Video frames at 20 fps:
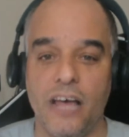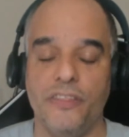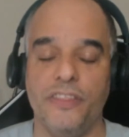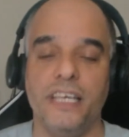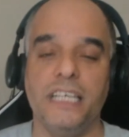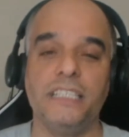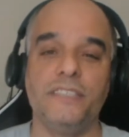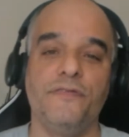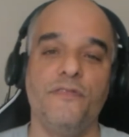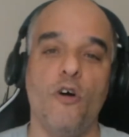
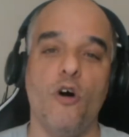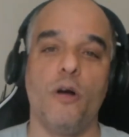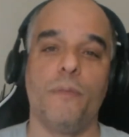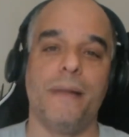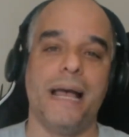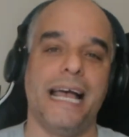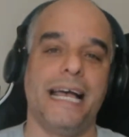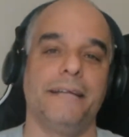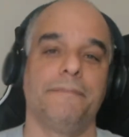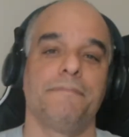this
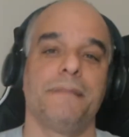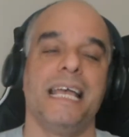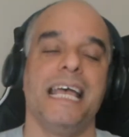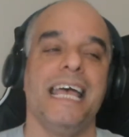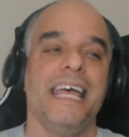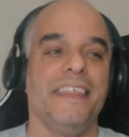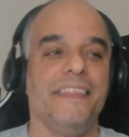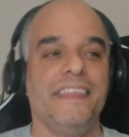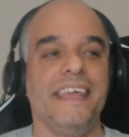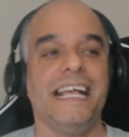format,
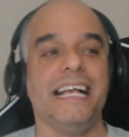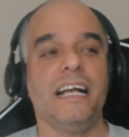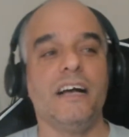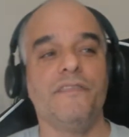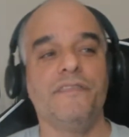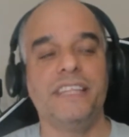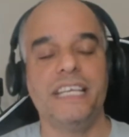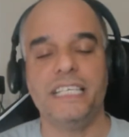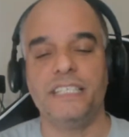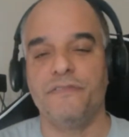think of
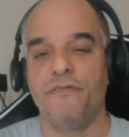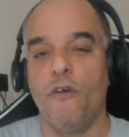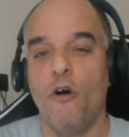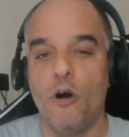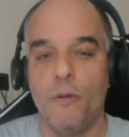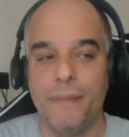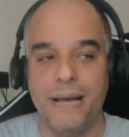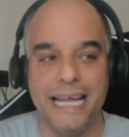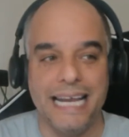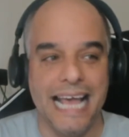this
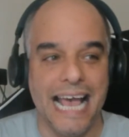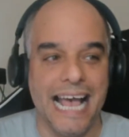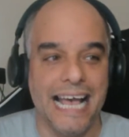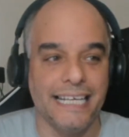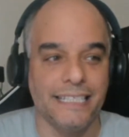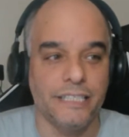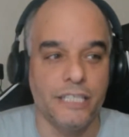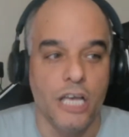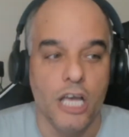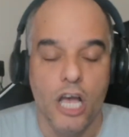format
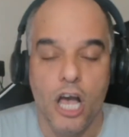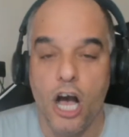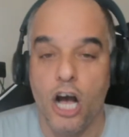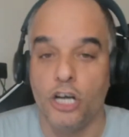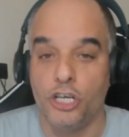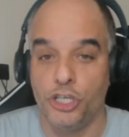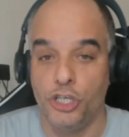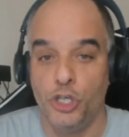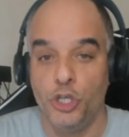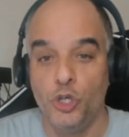as a
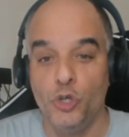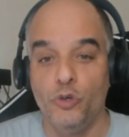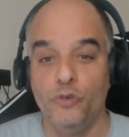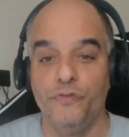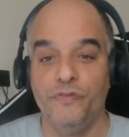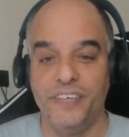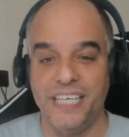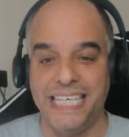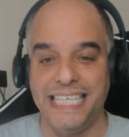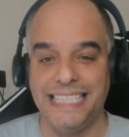
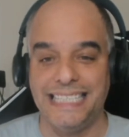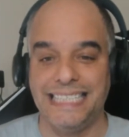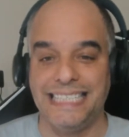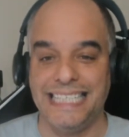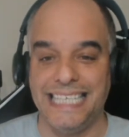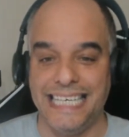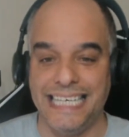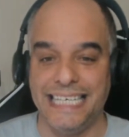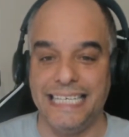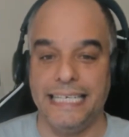
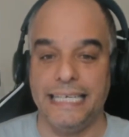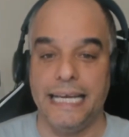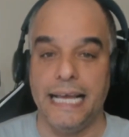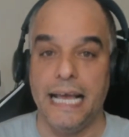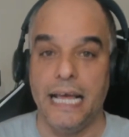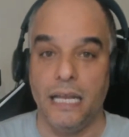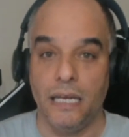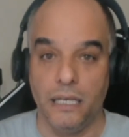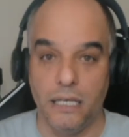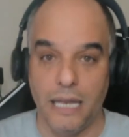QVC
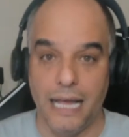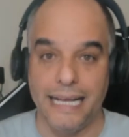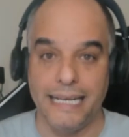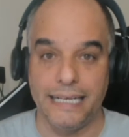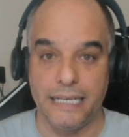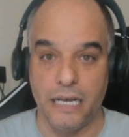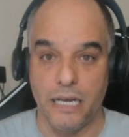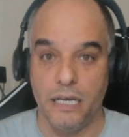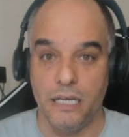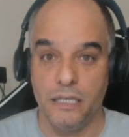
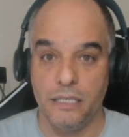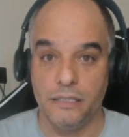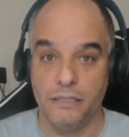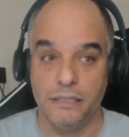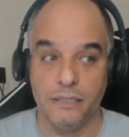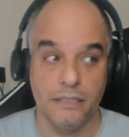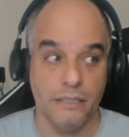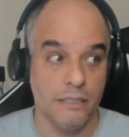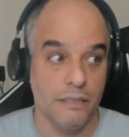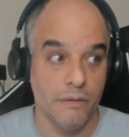like
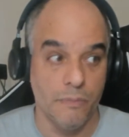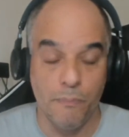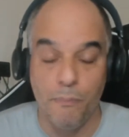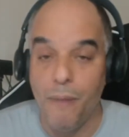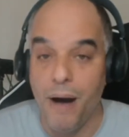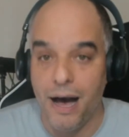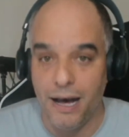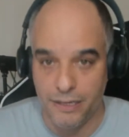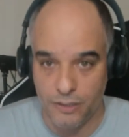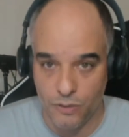
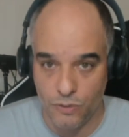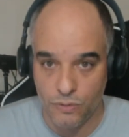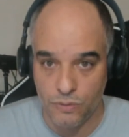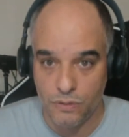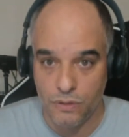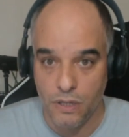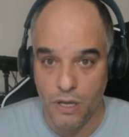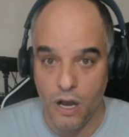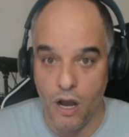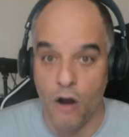model
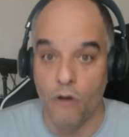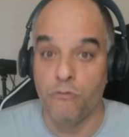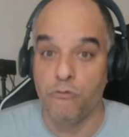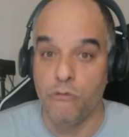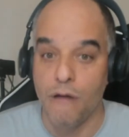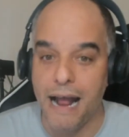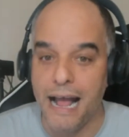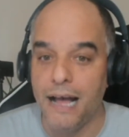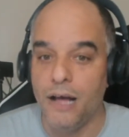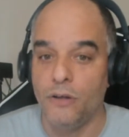
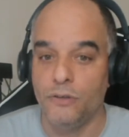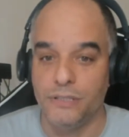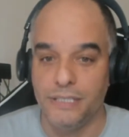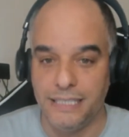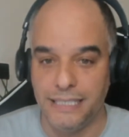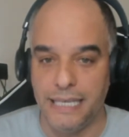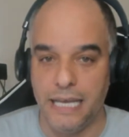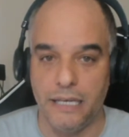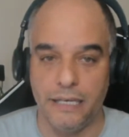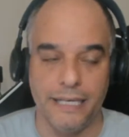around
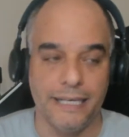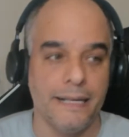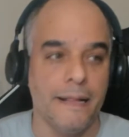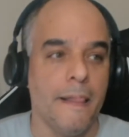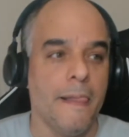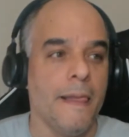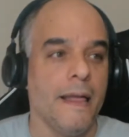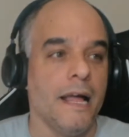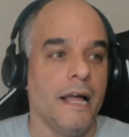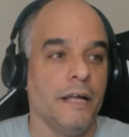selling.
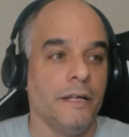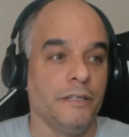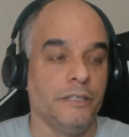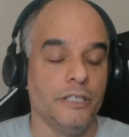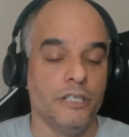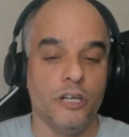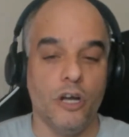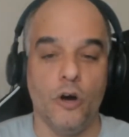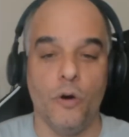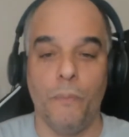You
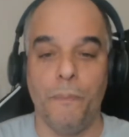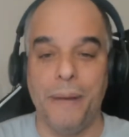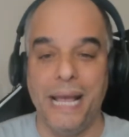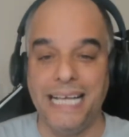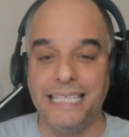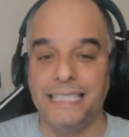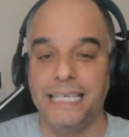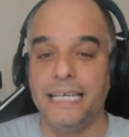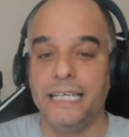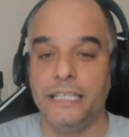know,
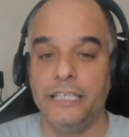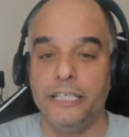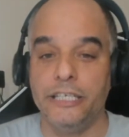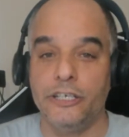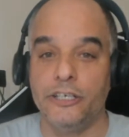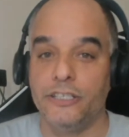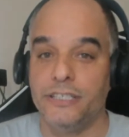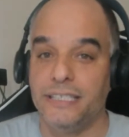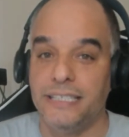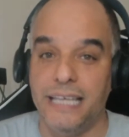basically
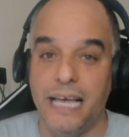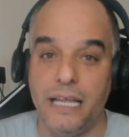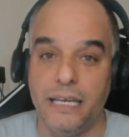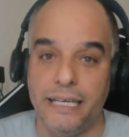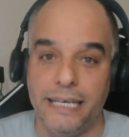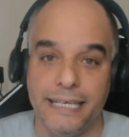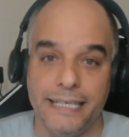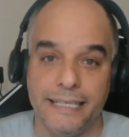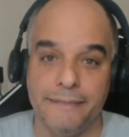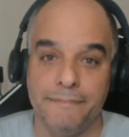you're
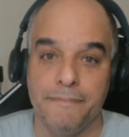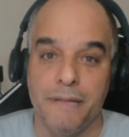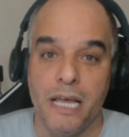selling